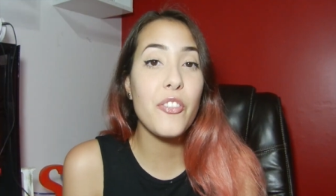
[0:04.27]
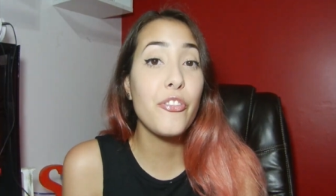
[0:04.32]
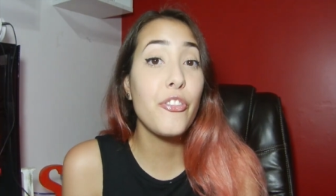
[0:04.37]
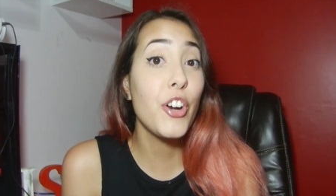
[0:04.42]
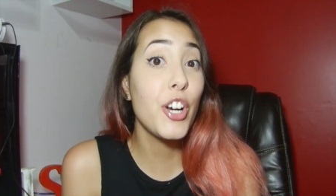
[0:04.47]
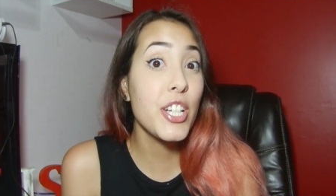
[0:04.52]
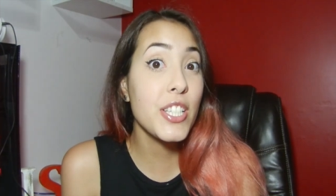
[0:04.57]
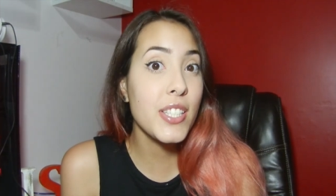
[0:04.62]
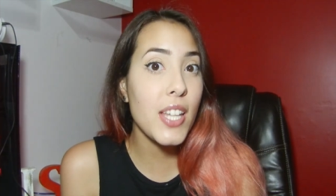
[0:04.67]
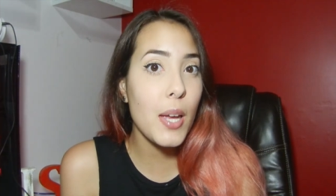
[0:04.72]

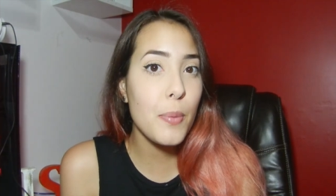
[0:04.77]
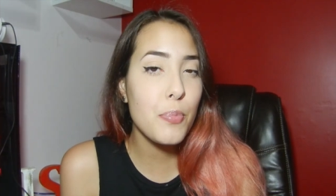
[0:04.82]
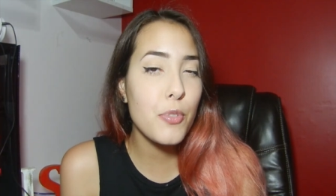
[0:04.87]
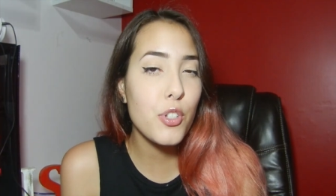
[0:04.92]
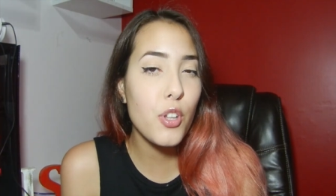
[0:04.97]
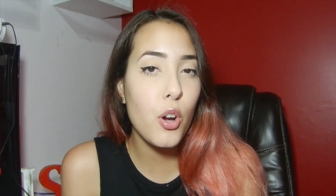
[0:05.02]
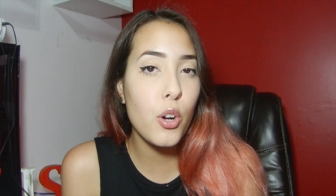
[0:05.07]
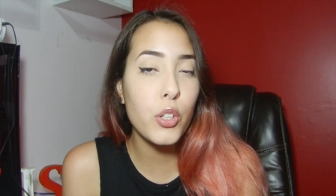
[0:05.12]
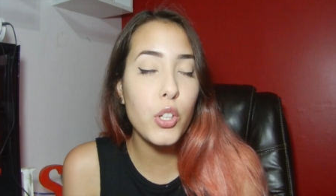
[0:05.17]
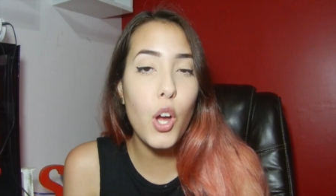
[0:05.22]
first
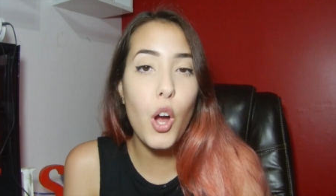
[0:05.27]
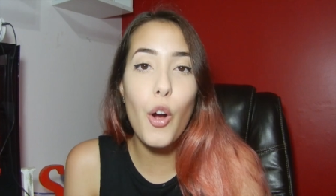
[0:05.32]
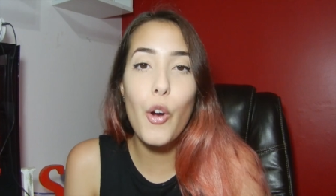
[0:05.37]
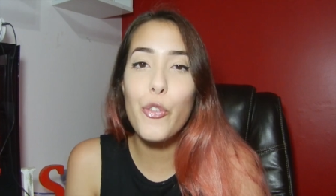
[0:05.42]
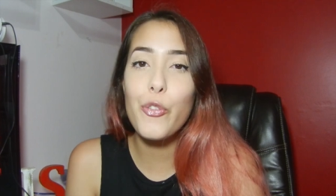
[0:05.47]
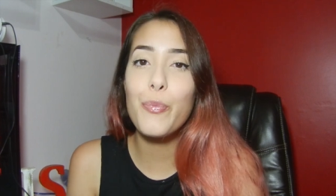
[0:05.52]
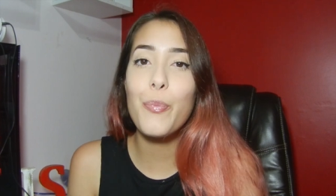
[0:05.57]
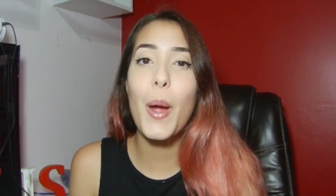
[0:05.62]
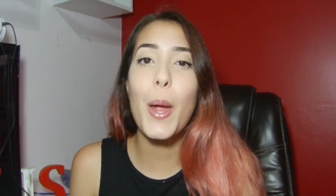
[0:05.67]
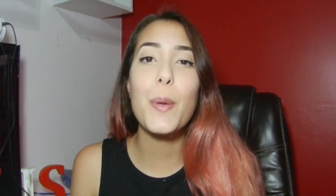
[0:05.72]
episode
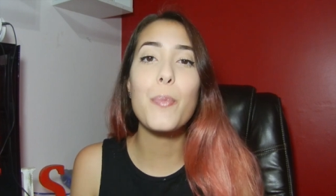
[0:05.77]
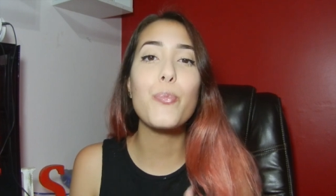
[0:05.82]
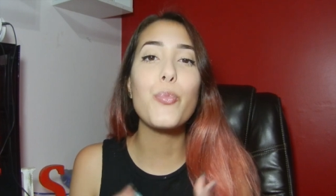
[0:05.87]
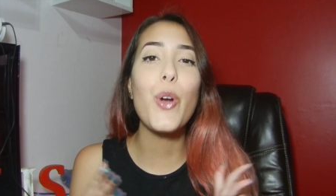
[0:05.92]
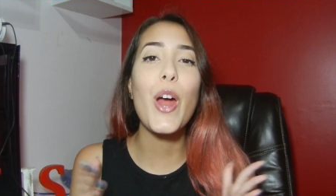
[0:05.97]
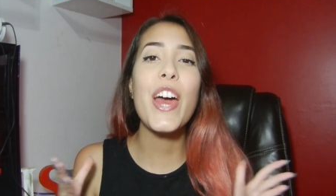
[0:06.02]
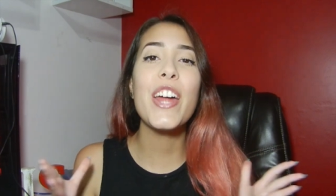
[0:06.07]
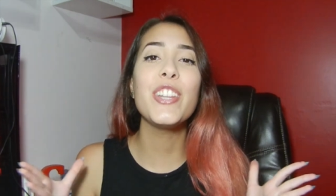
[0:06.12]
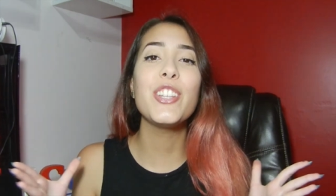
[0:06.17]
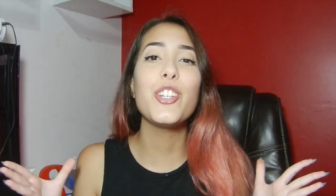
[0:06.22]
of my
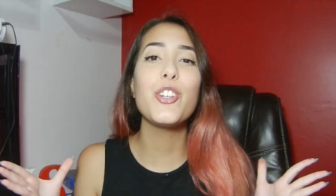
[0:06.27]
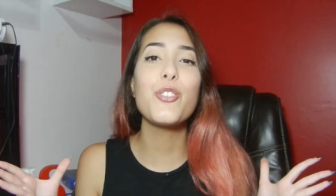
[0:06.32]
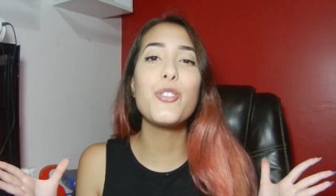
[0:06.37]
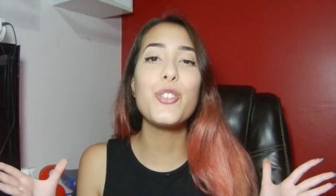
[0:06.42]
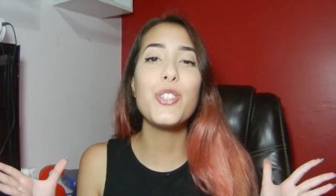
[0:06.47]
brand new